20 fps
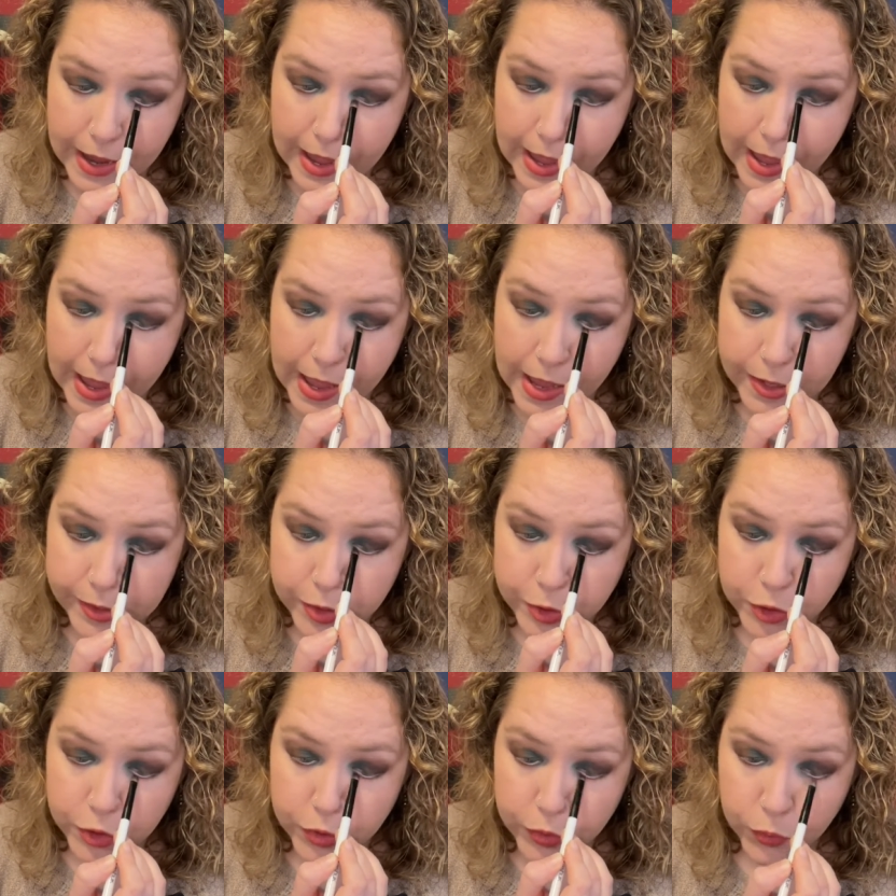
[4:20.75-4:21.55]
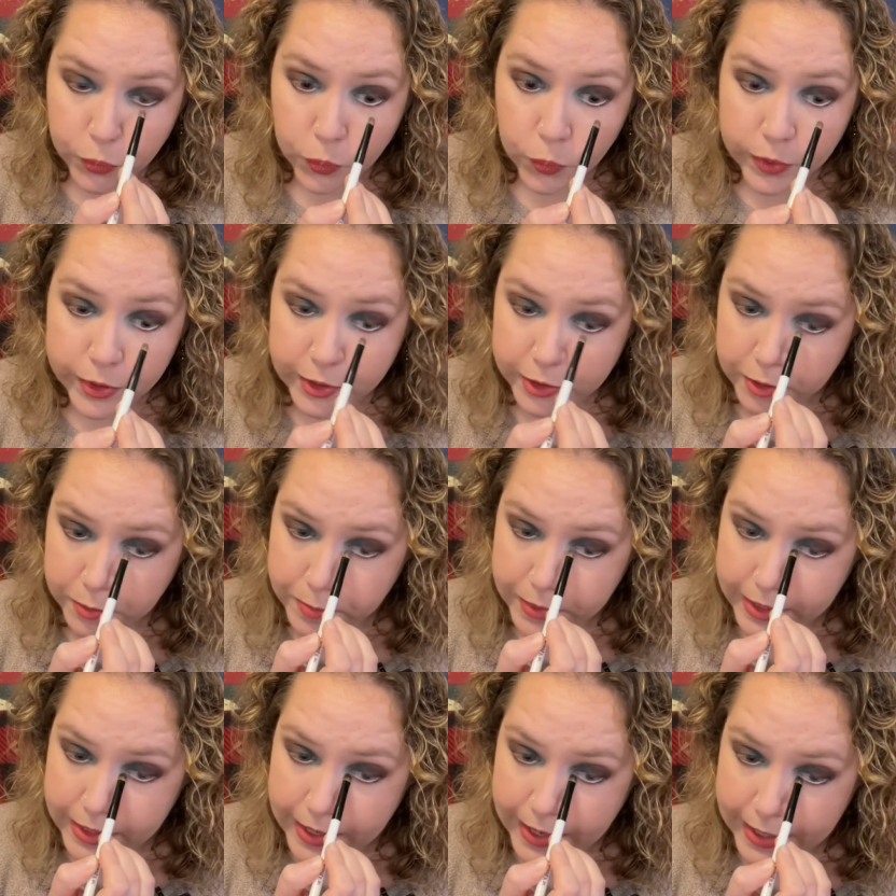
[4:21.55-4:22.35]
and you will
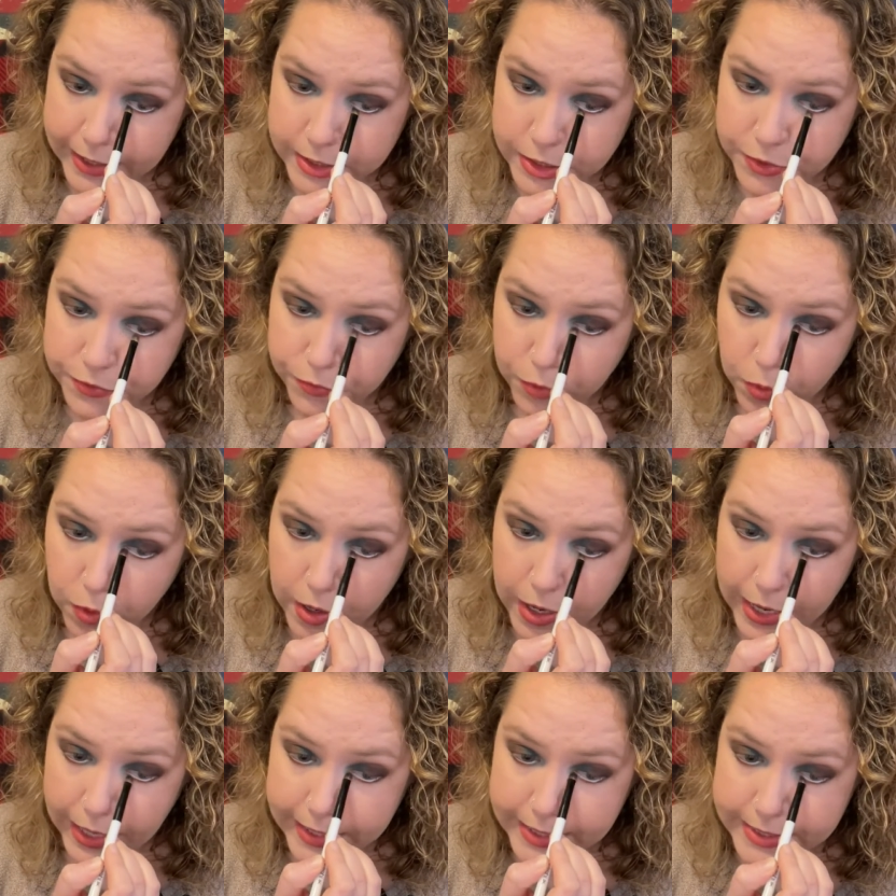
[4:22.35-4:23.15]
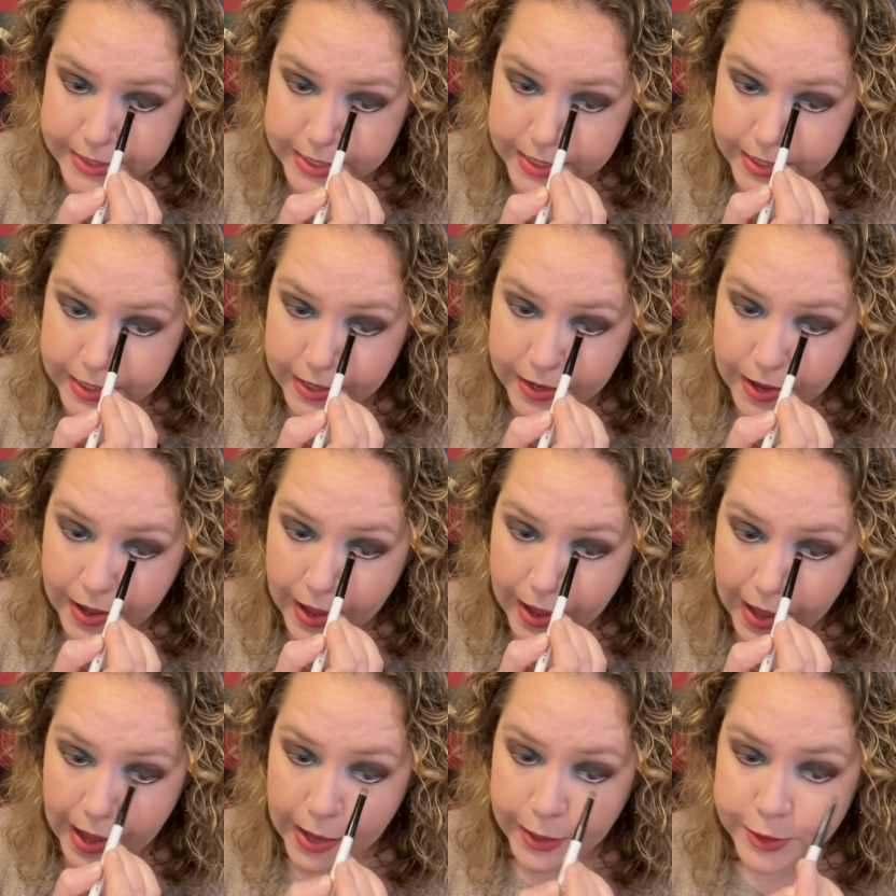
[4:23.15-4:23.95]
be asked for ID
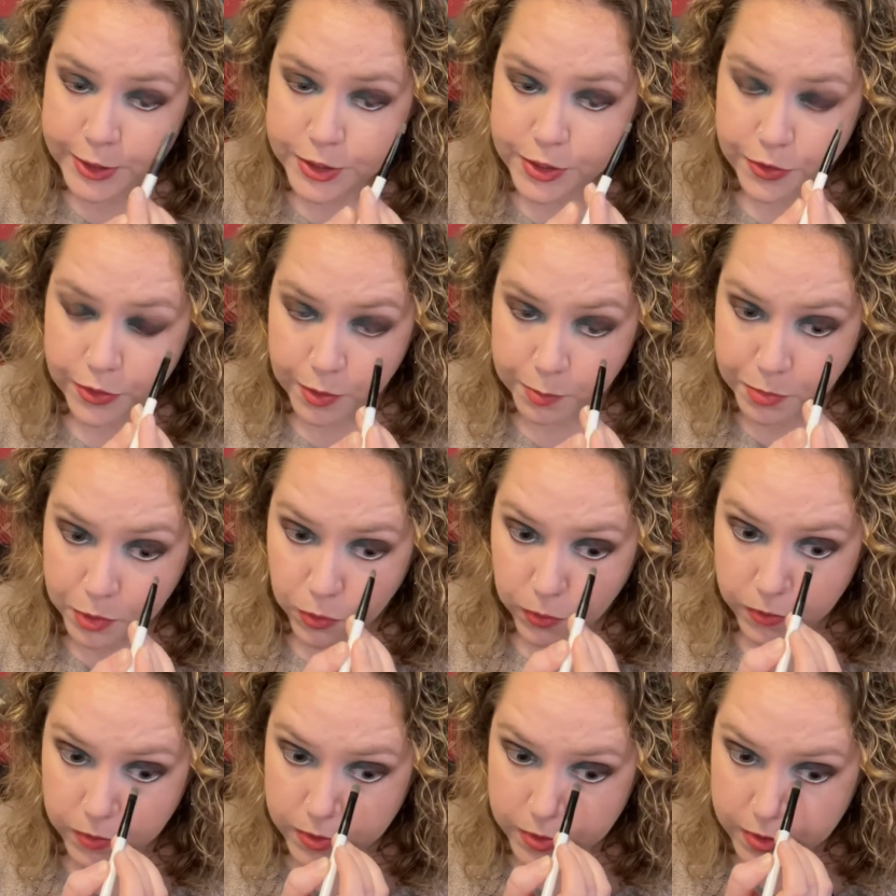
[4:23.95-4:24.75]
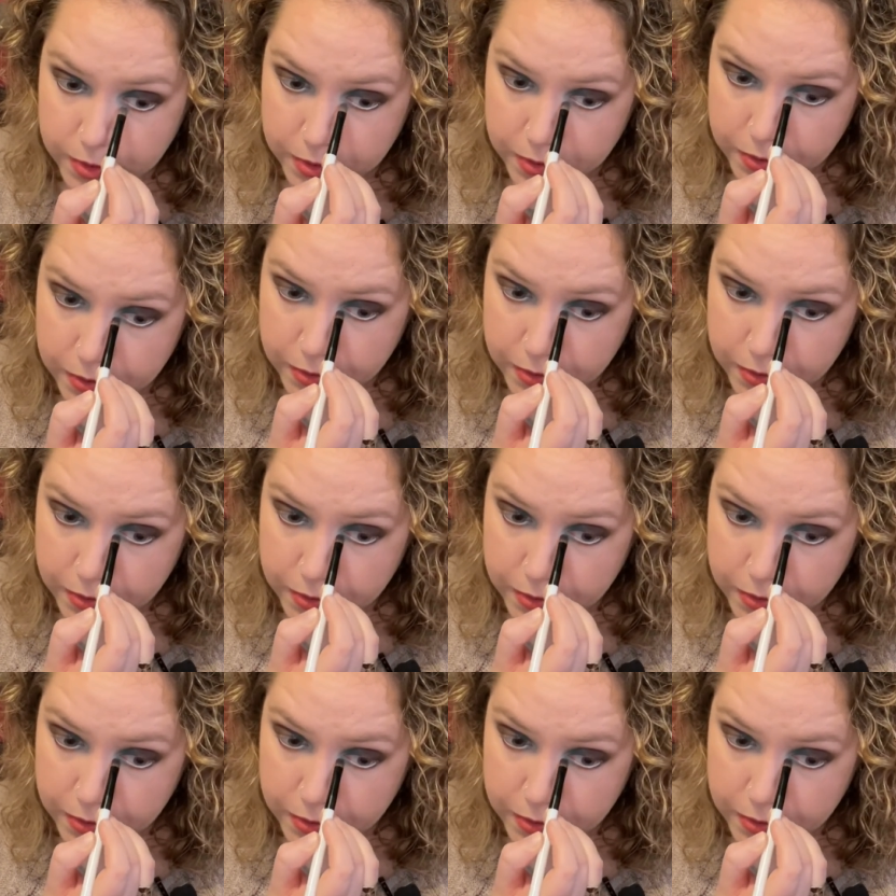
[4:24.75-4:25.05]
at the polls.